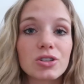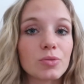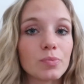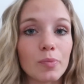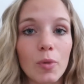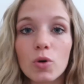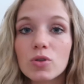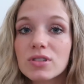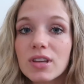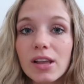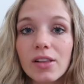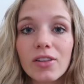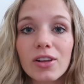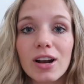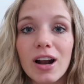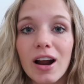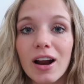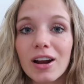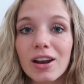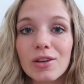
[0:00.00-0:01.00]
you're most likely
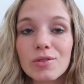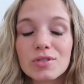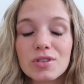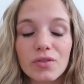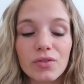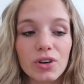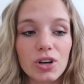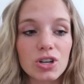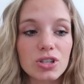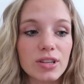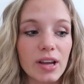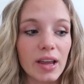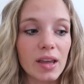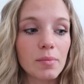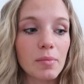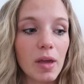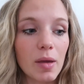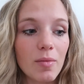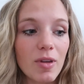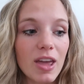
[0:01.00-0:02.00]
not going to use it for your
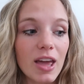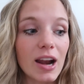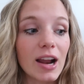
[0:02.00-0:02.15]
second baby.